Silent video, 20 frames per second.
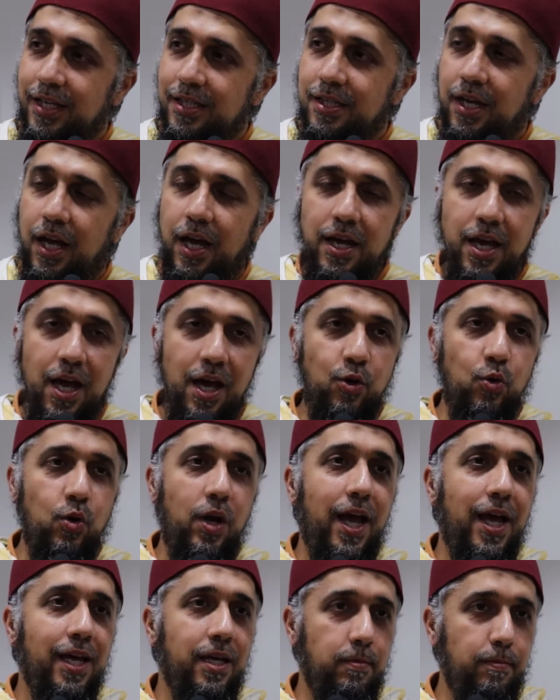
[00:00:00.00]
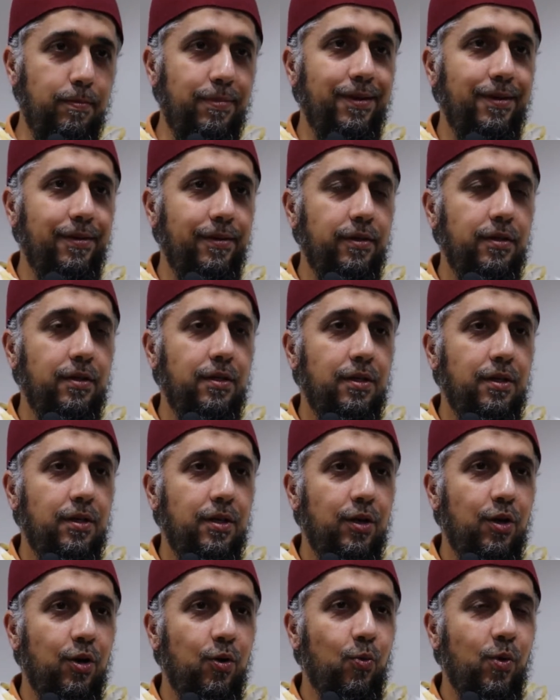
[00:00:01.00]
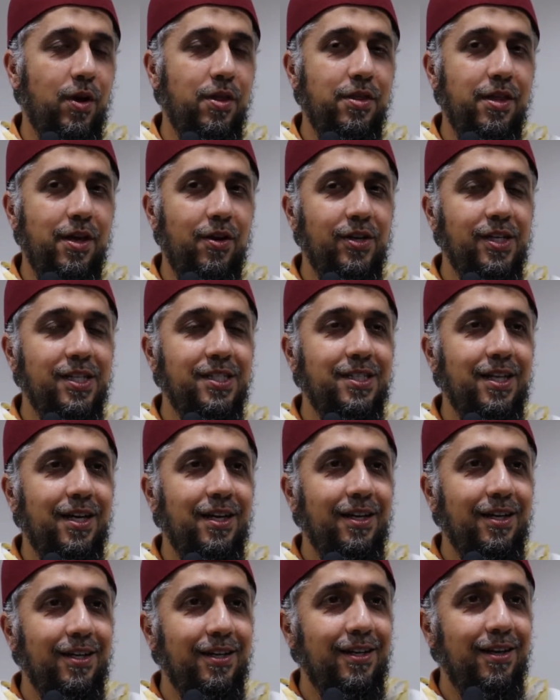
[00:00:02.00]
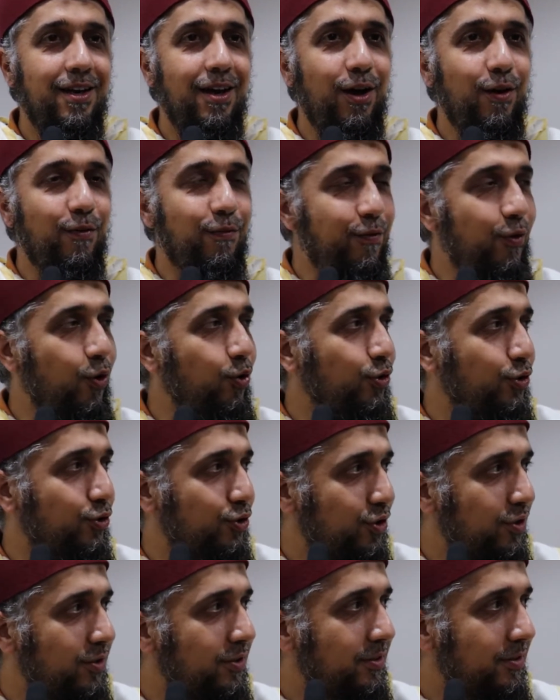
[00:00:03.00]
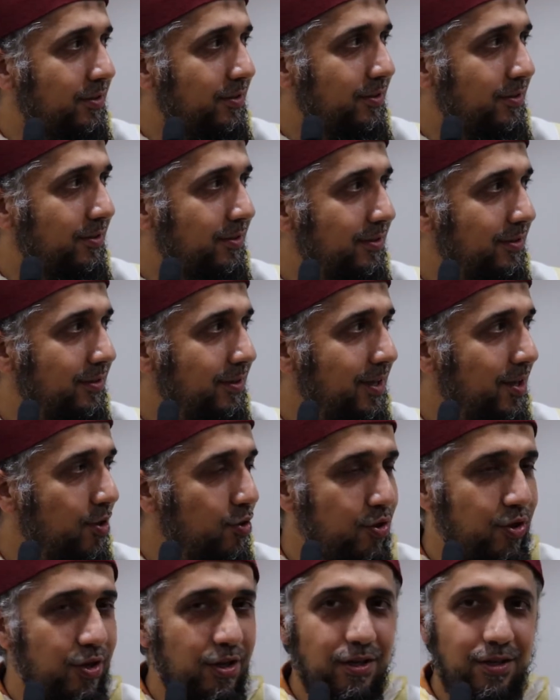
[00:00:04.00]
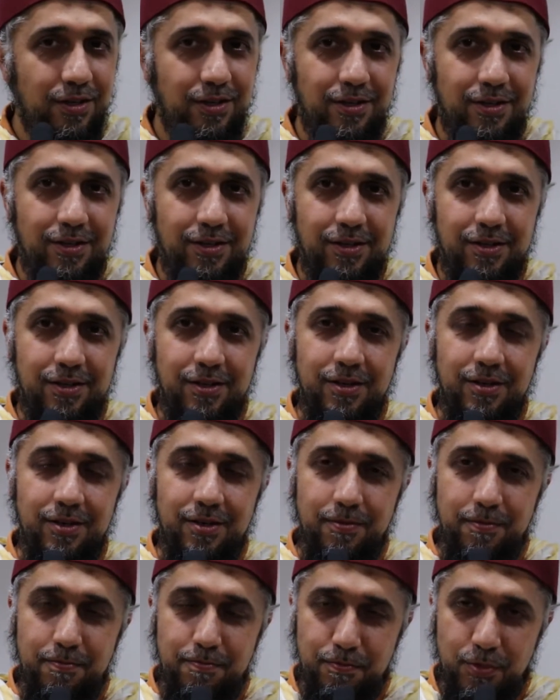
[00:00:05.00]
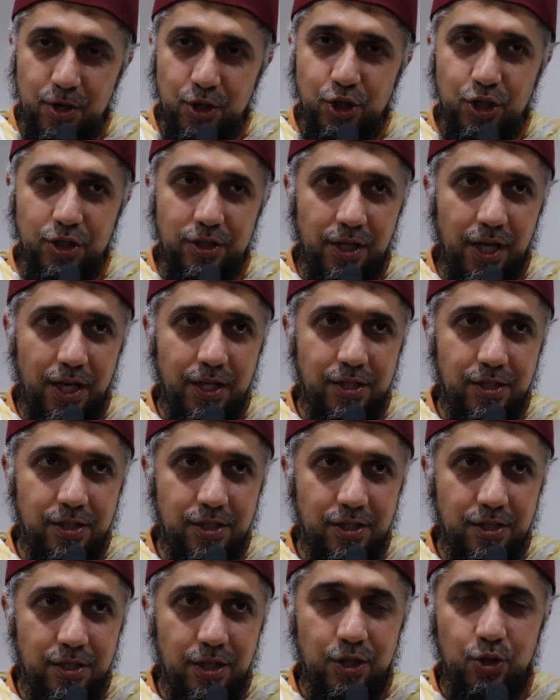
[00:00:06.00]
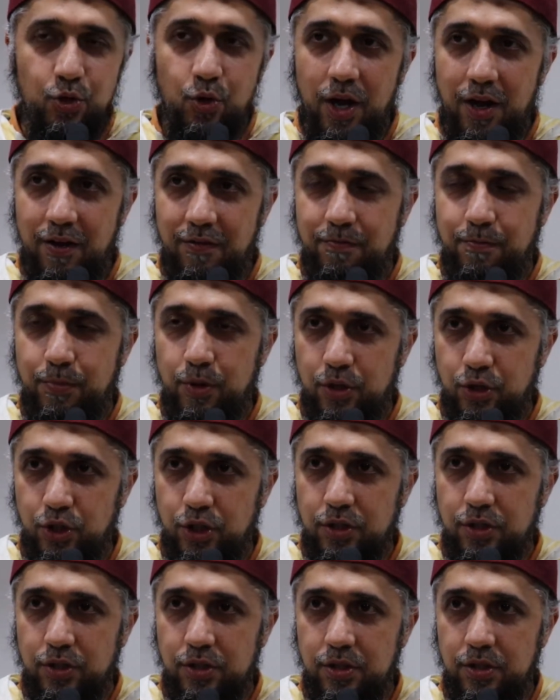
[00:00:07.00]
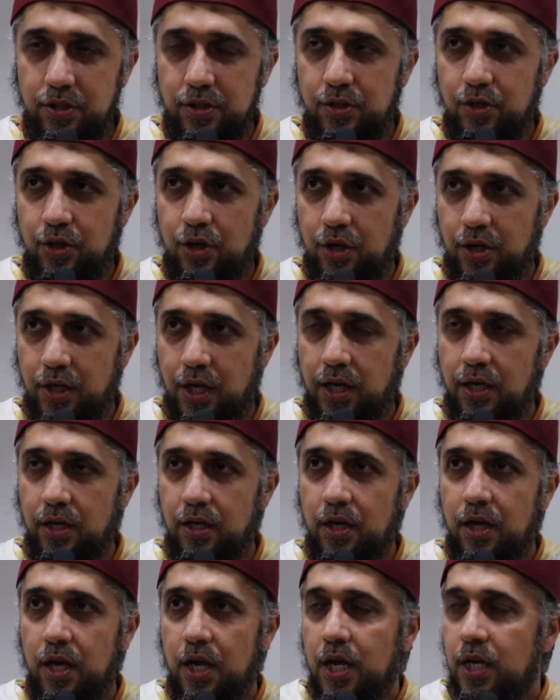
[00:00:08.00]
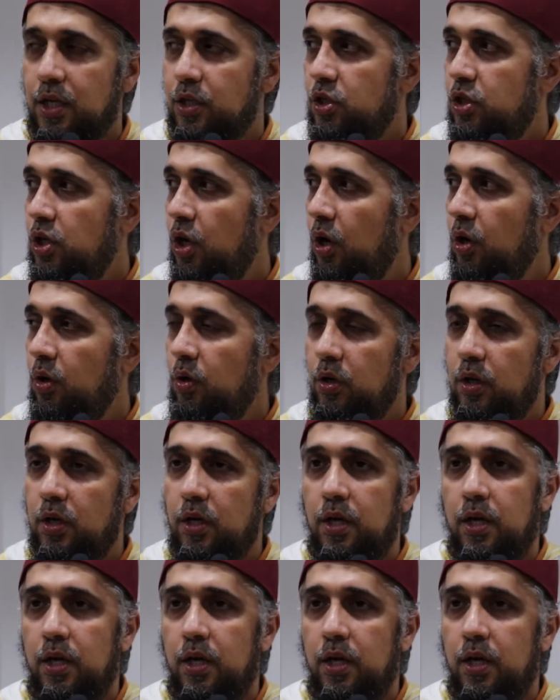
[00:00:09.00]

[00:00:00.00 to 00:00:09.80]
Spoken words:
is khayar al-aib, when there is a fault in the merchandise that you have purchased, okay? So